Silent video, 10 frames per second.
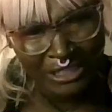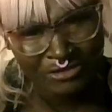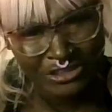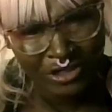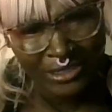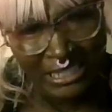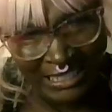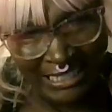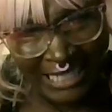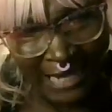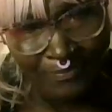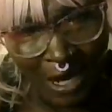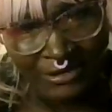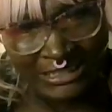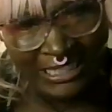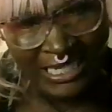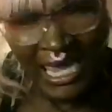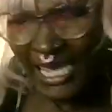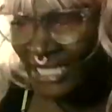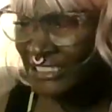you should start looking at that person
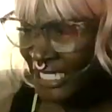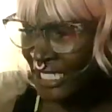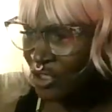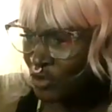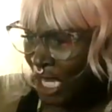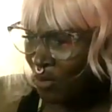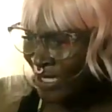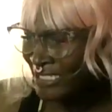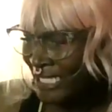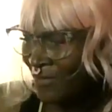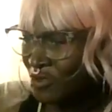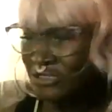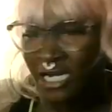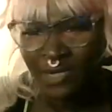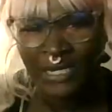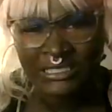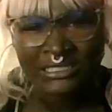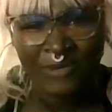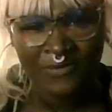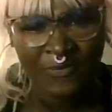and saying, you know what, damn, you talk about this
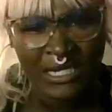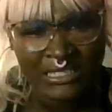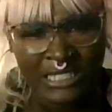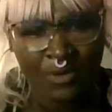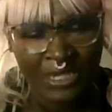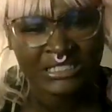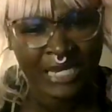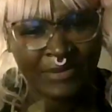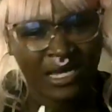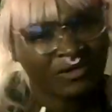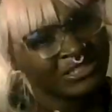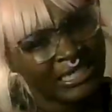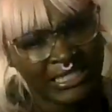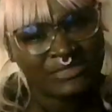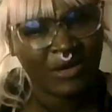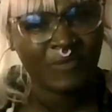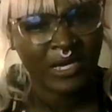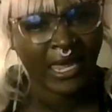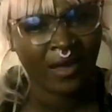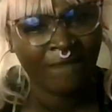motherfucker so much, let me go check this
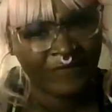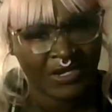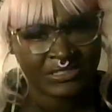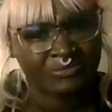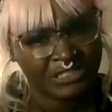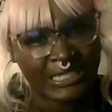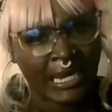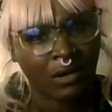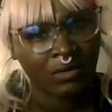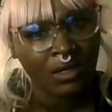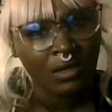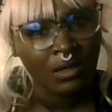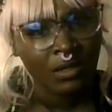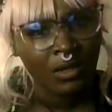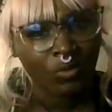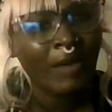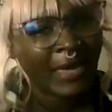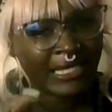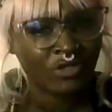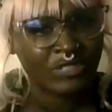motherfucker out and figure some shit out. What
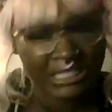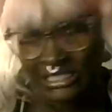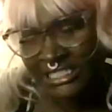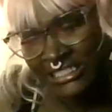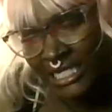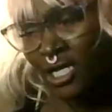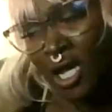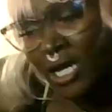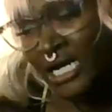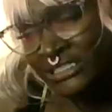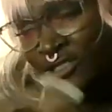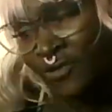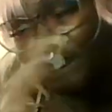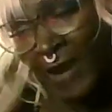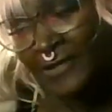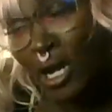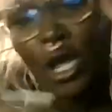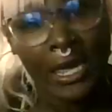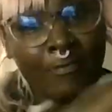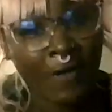make you think that this nigga, because you found out,
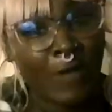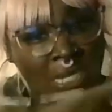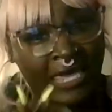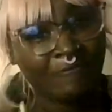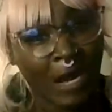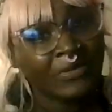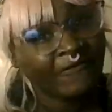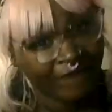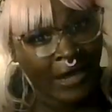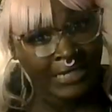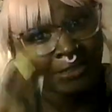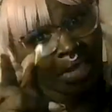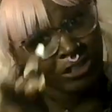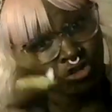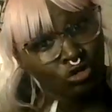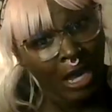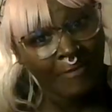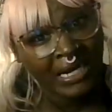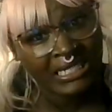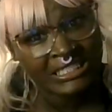motherfucker, he probably found out that you got
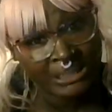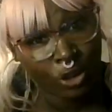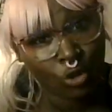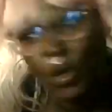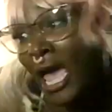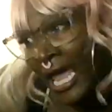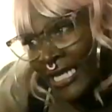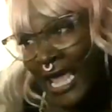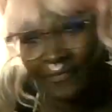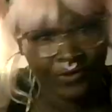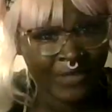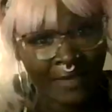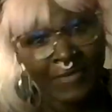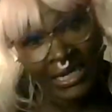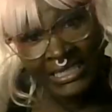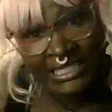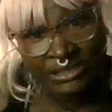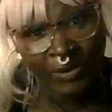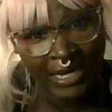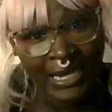money too. And after that money is
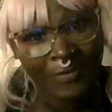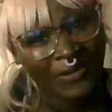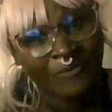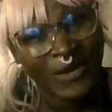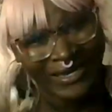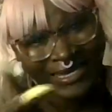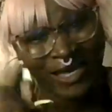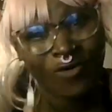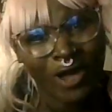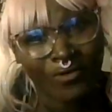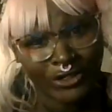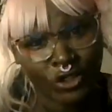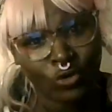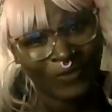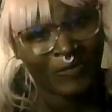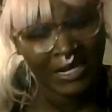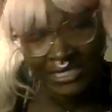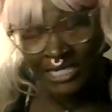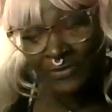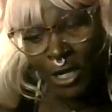around that motherfucker, he gonna go to you and find
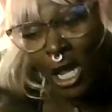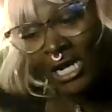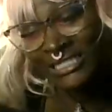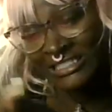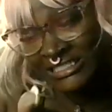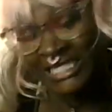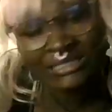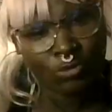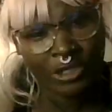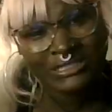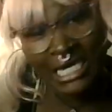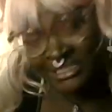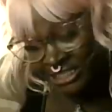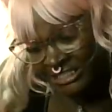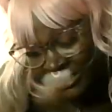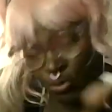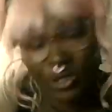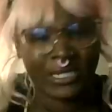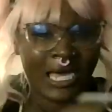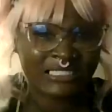another, because it says more side chicks and more
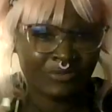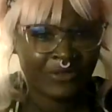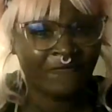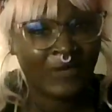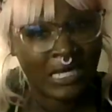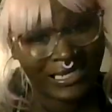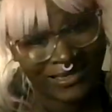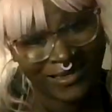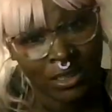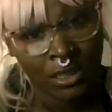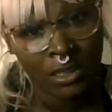lies, motherfucker.